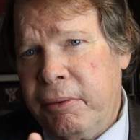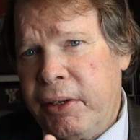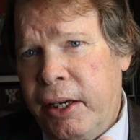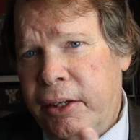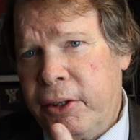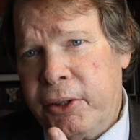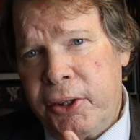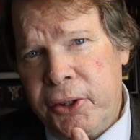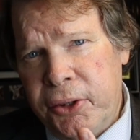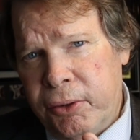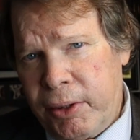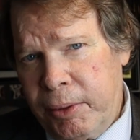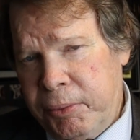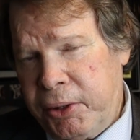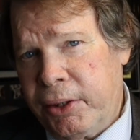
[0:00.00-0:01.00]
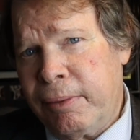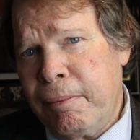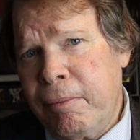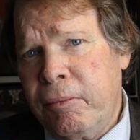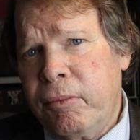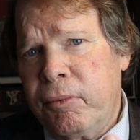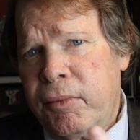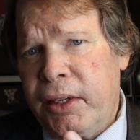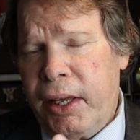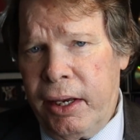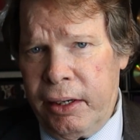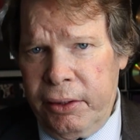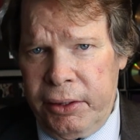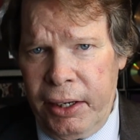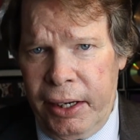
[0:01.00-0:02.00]
you had a description, you
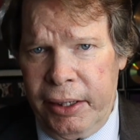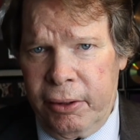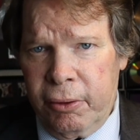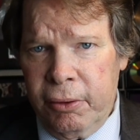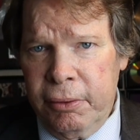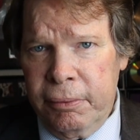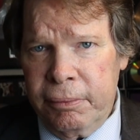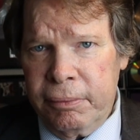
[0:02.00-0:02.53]
had a title,